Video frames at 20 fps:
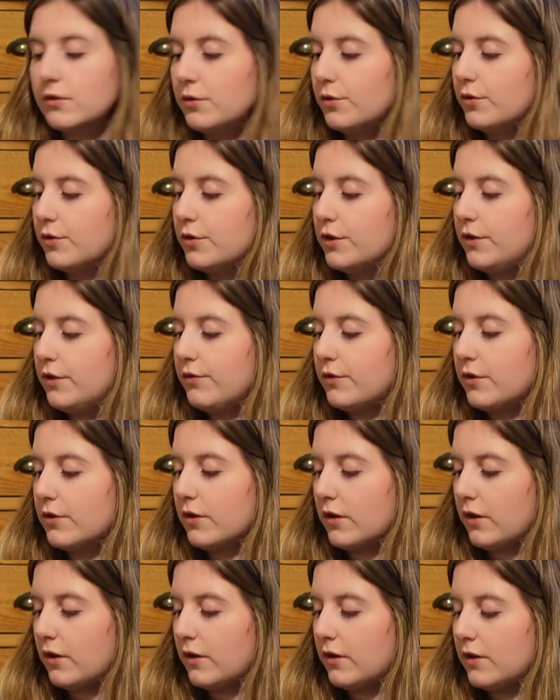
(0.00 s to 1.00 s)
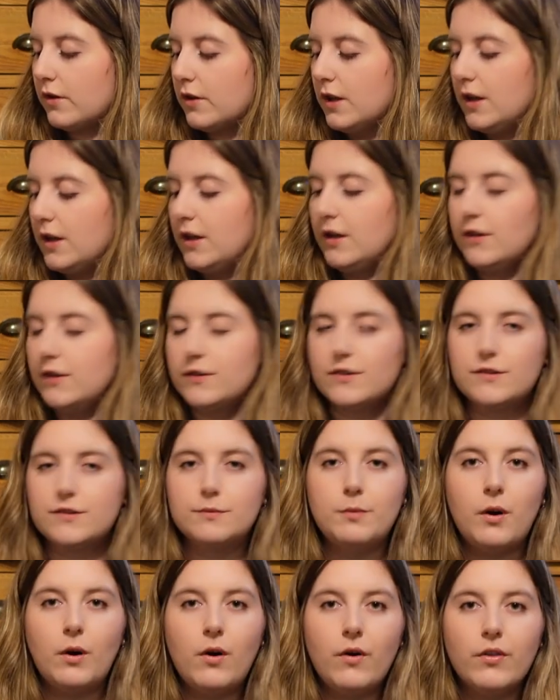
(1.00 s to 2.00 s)
or you've got a
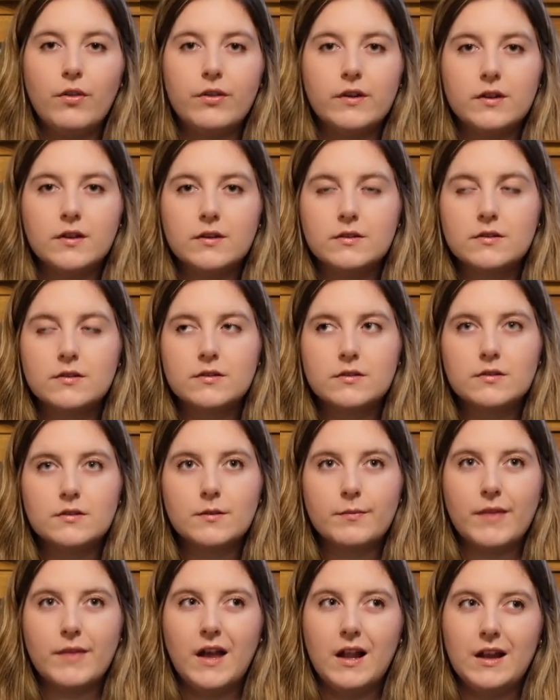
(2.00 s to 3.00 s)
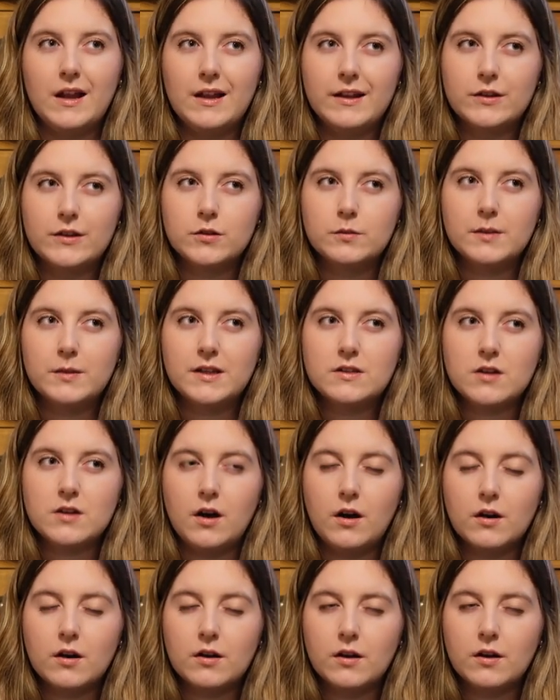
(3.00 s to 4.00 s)
spot that's a little bit
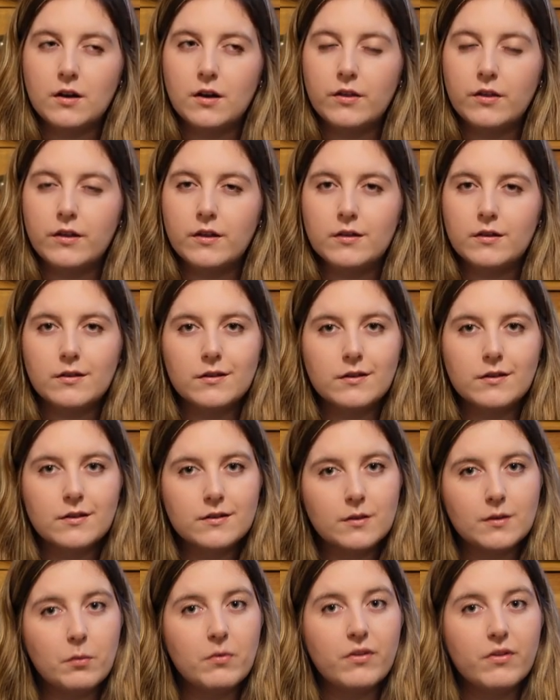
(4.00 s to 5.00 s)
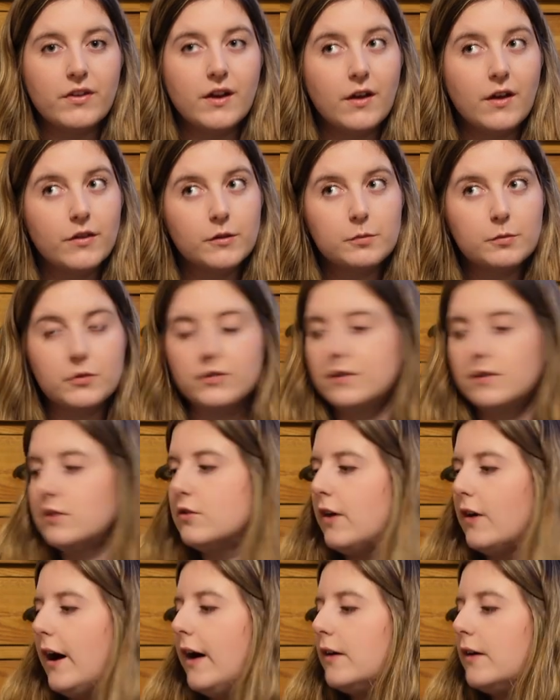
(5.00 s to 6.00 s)
darker than some of the other spots in
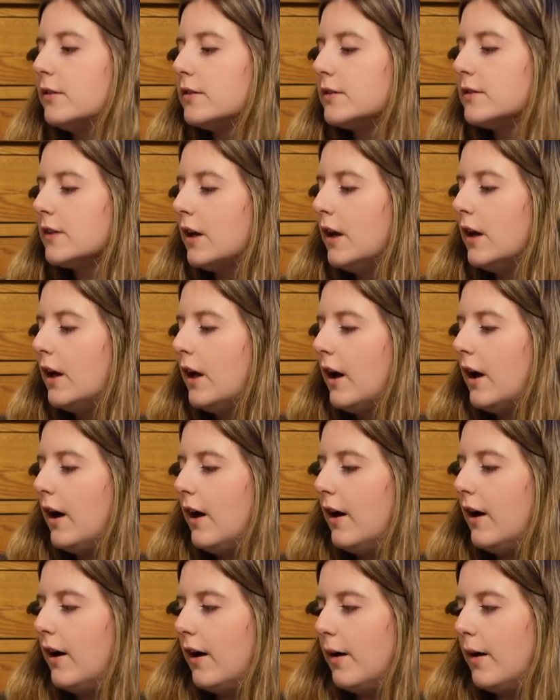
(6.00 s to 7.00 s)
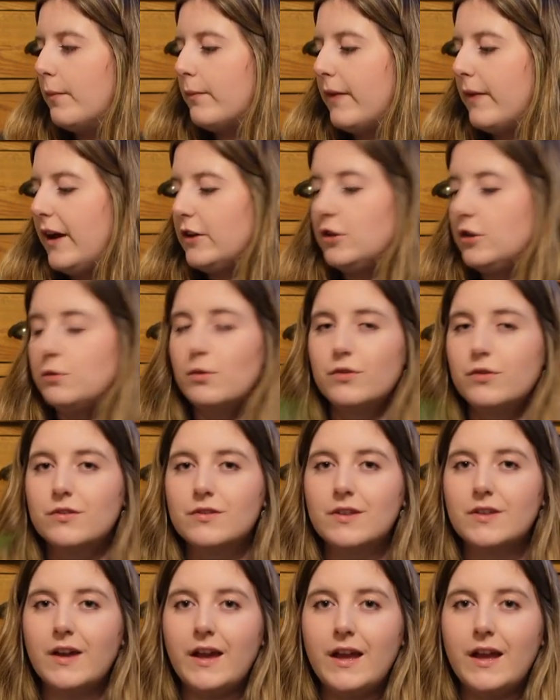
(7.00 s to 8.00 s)
your house, and you
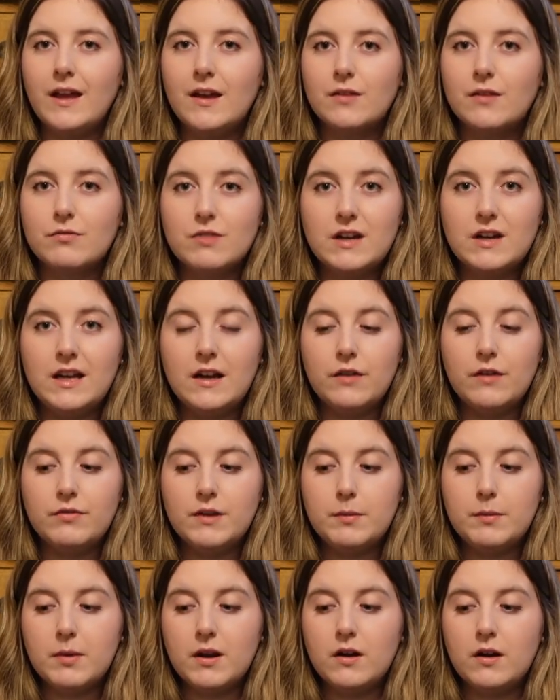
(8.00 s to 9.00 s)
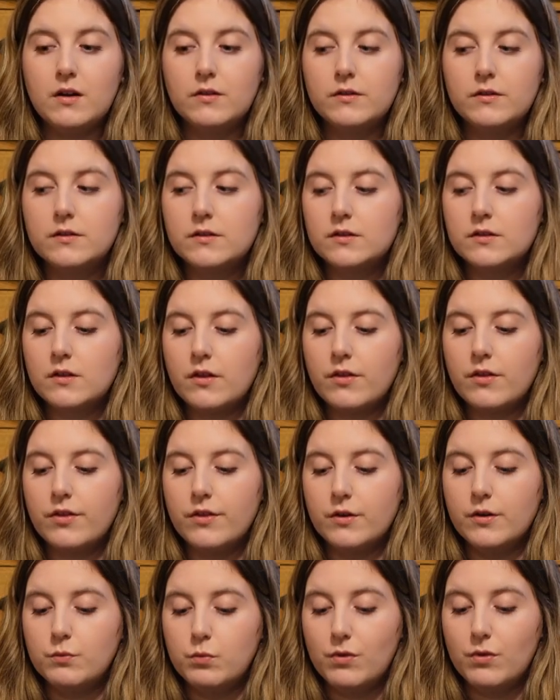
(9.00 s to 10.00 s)
want a really lovely plant
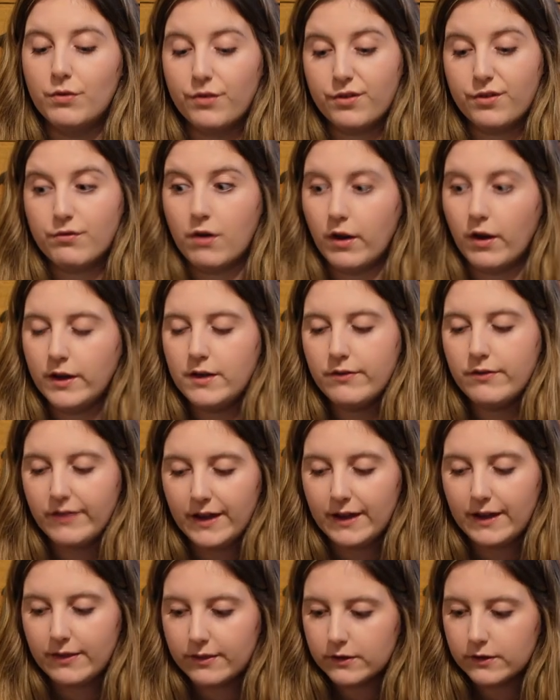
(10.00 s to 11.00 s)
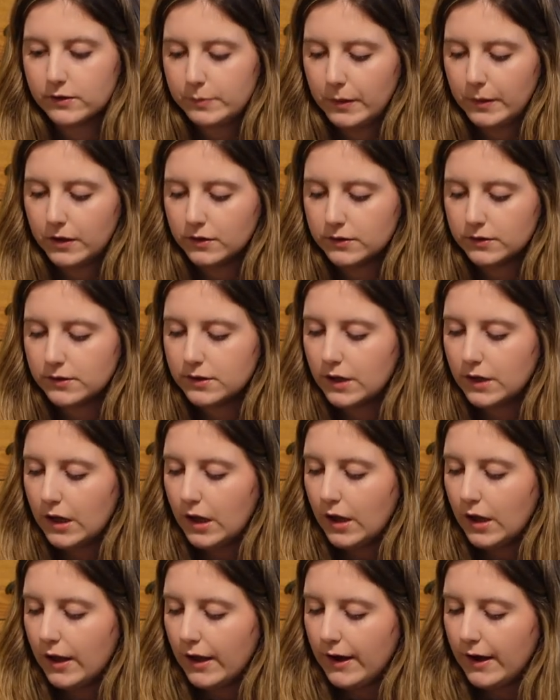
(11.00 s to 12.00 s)
that will thrive in the spot.
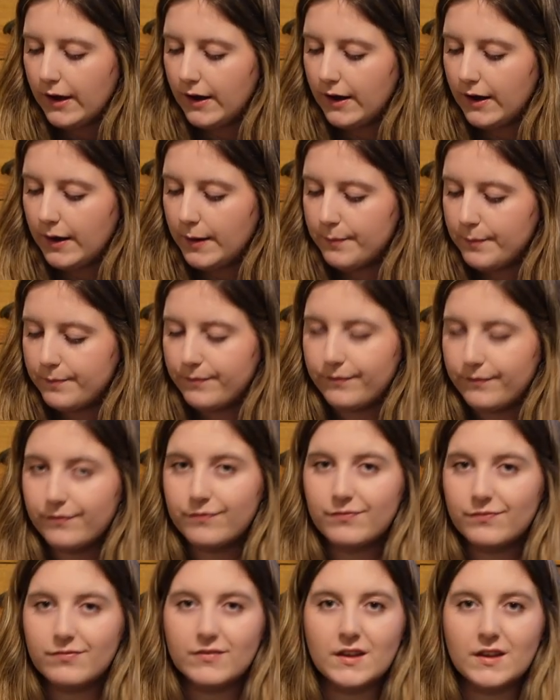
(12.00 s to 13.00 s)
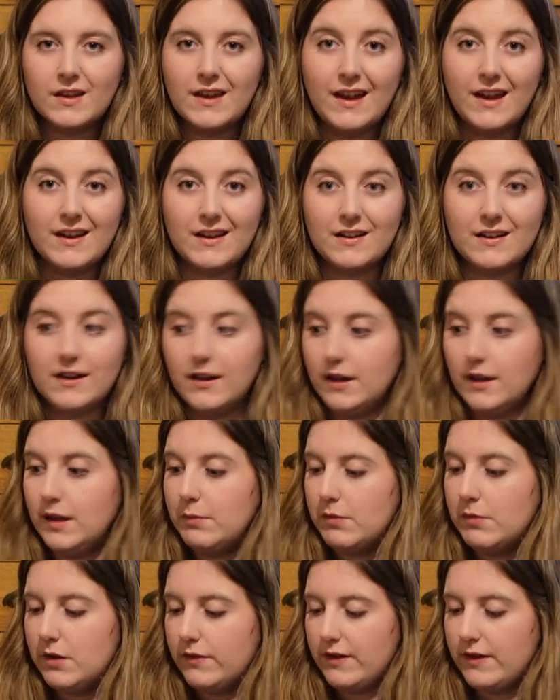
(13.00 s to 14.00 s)
Get an
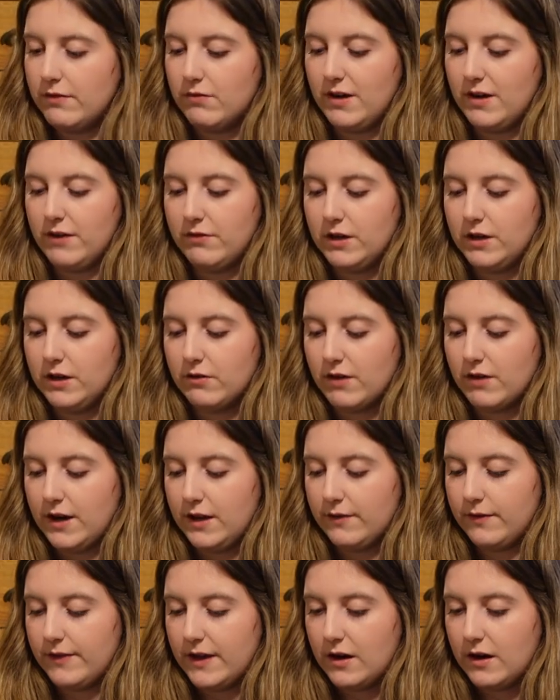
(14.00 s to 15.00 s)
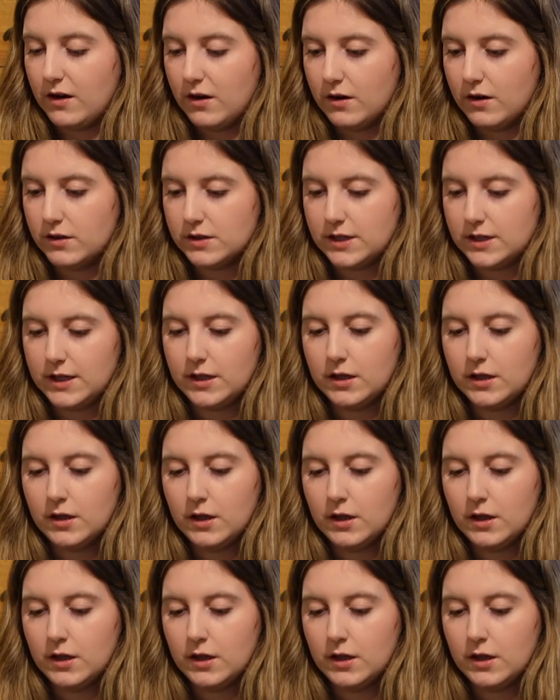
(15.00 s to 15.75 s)
aglaonema, they're really great, they're hardy.